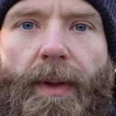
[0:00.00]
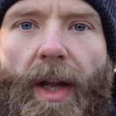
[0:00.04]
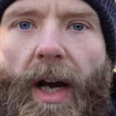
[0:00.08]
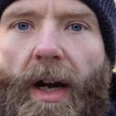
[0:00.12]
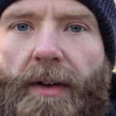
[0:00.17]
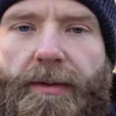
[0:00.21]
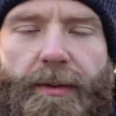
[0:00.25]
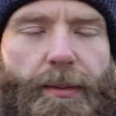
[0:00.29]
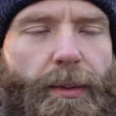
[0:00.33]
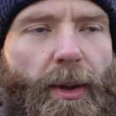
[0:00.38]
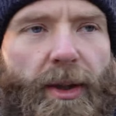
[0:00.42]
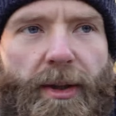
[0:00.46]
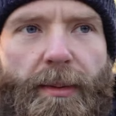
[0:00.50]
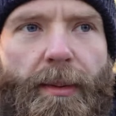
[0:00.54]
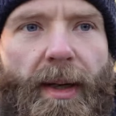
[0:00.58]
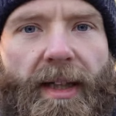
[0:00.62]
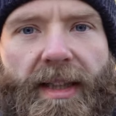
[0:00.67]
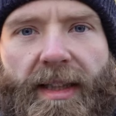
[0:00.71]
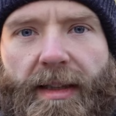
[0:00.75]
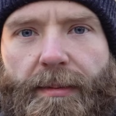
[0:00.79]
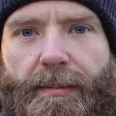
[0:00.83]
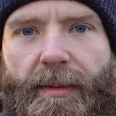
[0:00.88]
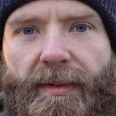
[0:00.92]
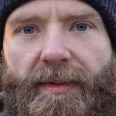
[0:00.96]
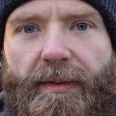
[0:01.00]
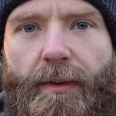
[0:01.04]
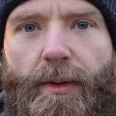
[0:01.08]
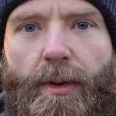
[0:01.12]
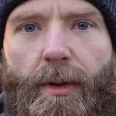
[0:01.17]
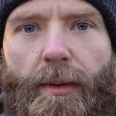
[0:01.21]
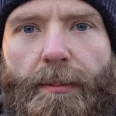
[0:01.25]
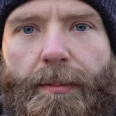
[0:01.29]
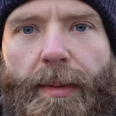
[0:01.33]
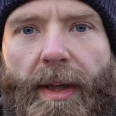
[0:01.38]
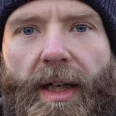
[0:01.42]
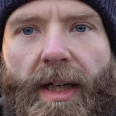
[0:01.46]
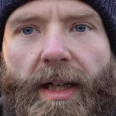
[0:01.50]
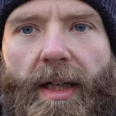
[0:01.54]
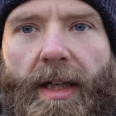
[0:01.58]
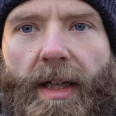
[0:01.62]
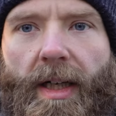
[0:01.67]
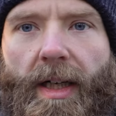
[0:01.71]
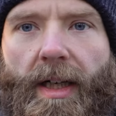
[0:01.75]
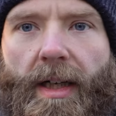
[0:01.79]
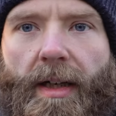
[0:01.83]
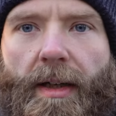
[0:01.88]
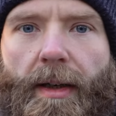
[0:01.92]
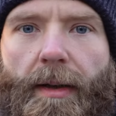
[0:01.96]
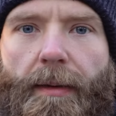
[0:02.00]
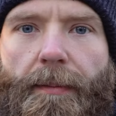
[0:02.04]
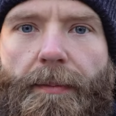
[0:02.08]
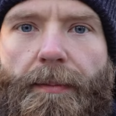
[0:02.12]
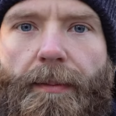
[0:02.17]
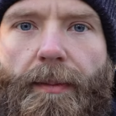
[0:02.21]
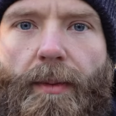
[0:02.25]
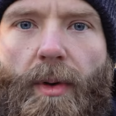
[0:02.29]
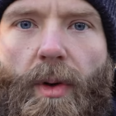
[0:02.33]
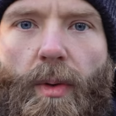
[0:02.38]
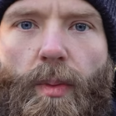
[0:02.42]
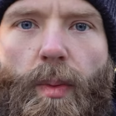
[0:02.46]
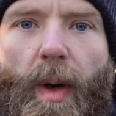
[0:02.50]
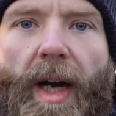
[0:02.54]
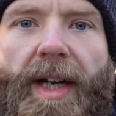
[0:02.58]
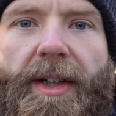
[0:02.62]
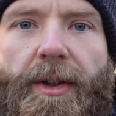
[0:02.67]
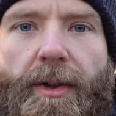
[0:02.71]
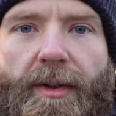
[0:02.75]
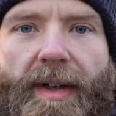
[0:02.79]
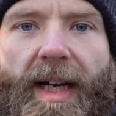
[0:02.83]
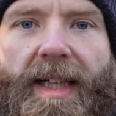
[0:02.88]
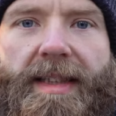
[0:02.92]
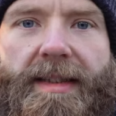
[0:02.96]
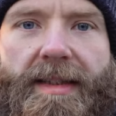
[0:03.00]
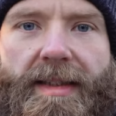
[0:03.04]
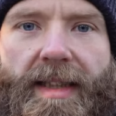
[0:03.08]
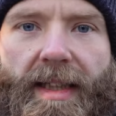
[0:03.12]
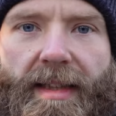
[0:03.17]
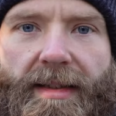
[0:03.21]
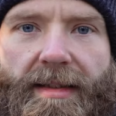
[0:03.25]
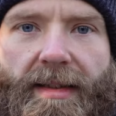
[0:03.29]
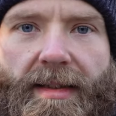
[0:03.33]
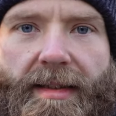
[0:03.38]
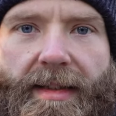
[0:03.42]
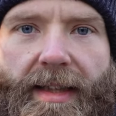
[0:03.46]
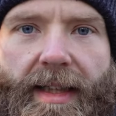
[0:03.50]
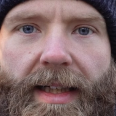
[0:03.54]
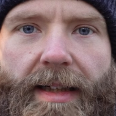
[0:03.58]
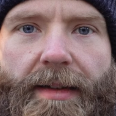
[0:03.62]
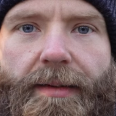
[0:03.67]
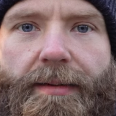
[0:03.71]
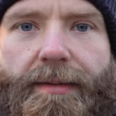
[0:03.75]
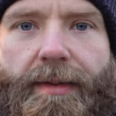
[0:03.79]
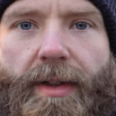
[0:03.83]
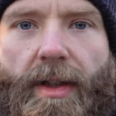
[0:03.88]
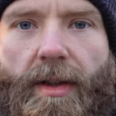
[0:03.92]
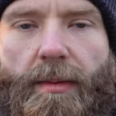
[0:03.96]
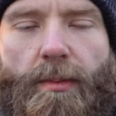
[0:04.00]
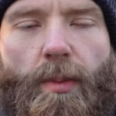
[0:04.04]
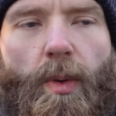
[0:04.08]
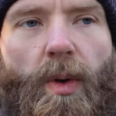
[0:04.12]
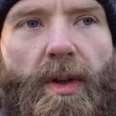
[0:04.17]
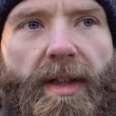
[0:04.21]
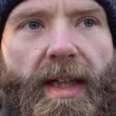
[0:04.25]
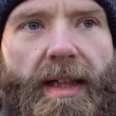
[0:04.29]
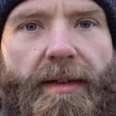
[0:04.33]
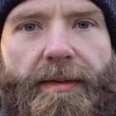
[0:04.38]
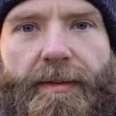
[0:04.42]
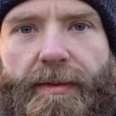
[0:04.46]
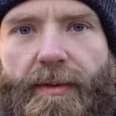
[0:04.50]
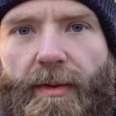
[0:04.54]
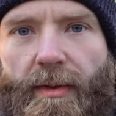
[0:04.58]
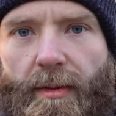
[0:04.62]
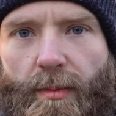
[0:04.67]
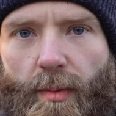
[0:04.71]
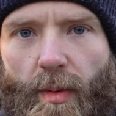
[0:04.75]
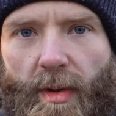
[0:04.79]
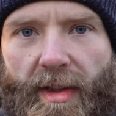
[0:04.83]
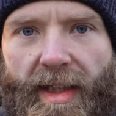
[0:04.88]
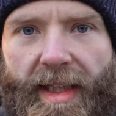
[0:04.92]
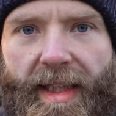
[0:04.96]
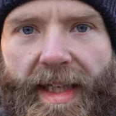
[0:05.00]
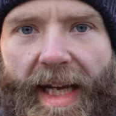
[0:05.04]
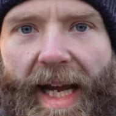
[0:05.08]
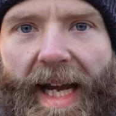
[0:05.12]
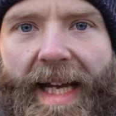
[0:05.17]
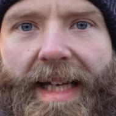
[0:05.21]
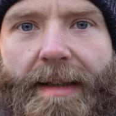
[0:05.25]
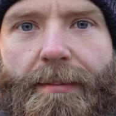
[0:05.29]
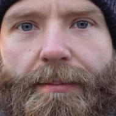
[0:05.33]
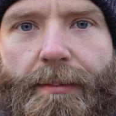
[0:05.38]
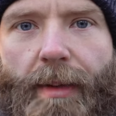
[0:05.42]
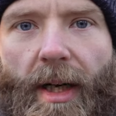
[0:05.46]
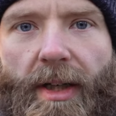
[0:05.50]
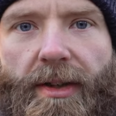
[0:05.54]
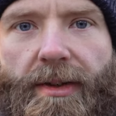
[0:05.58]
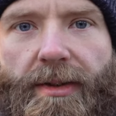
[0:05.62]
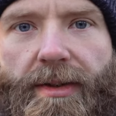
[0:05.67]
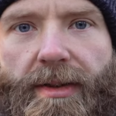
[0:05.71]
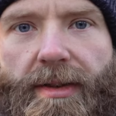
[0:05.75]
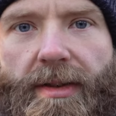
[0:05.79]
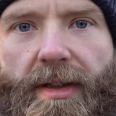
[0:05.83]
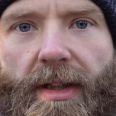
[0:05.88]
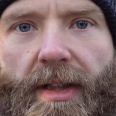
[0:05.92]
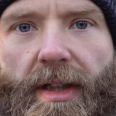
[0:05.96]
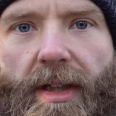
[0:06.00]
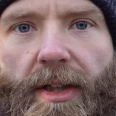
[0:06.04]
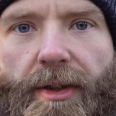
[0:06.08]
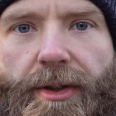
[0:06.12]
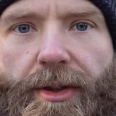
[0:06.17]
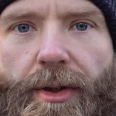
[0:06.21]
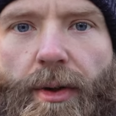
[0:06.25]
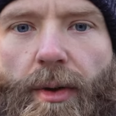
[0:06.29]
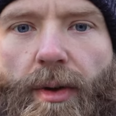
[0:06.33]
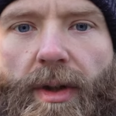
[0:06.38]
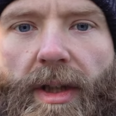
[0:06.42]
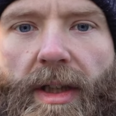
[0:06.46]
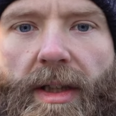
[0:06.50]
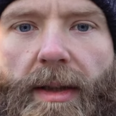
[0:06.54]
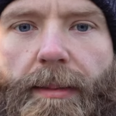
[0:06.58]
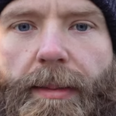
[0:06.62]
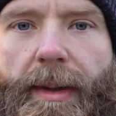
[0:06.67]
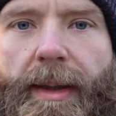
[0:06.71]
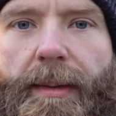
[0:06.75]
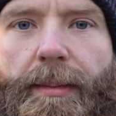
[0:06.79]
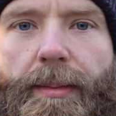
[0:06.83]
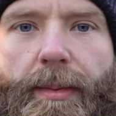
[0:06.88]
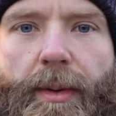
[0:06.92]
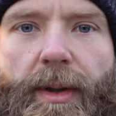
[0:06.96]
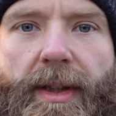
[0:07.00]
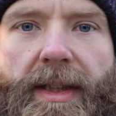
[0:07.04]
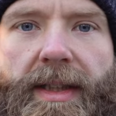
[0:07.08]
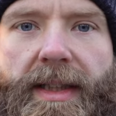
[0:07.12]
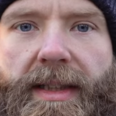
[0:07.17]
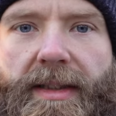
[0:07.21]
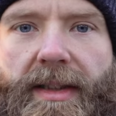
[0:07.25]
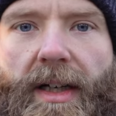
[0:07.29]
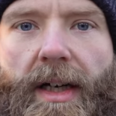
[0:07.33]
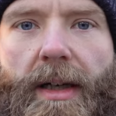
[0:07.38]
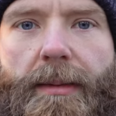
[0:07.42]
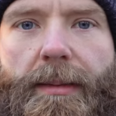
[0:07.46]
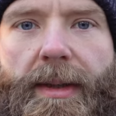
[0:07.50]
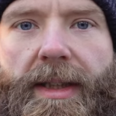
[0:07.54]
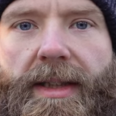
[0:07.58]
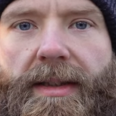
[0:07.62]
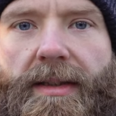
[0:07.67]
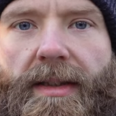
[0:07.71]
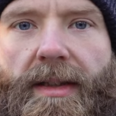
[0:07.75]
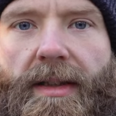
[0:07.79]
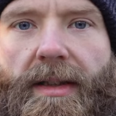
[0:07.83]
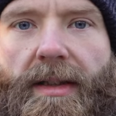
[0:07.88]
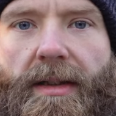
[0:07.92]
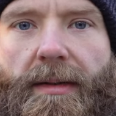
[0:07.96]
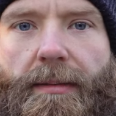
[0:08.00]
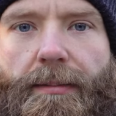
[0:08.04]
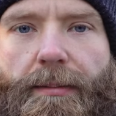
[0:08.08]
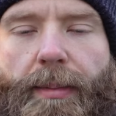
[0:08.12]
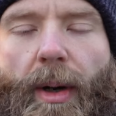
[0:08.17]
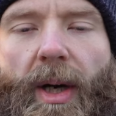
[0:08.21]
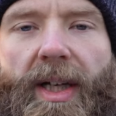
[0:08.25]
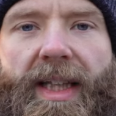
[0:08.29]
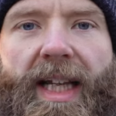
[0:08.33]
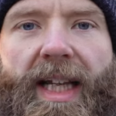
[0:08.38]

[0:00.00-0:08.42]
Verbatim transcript: I've spoke about this before, but where your ancestors lived and what they what they ate most, you're going to be predetermined by